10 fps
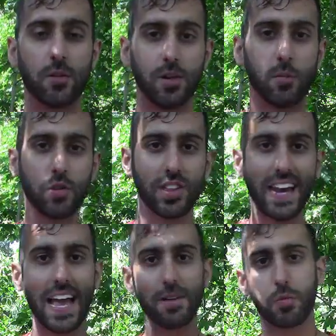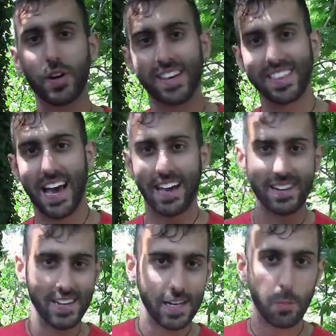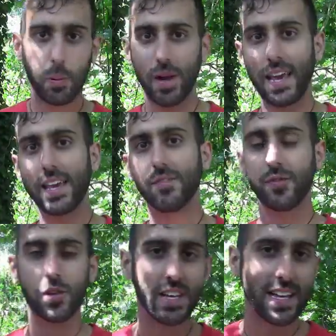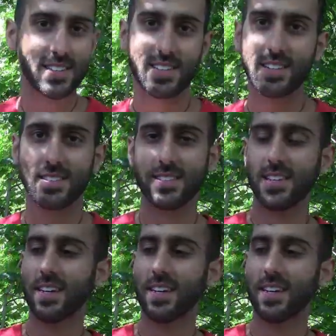the more that I bring that playfulness and